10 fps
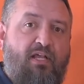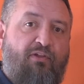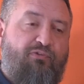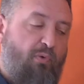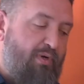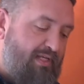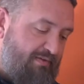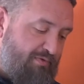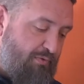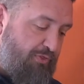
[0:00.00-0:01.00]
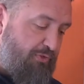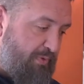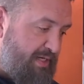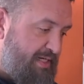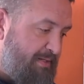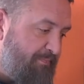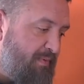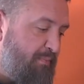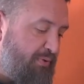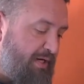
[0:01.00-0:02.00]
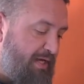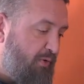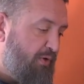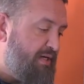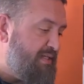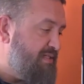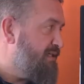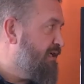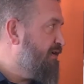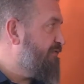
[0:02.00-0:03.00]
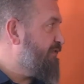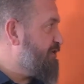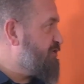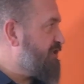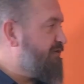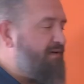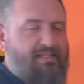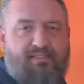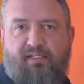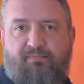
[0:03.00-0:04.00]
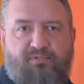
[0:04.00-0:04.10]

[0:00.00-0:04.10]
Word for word: So, I want to give you three priorities for your generosity.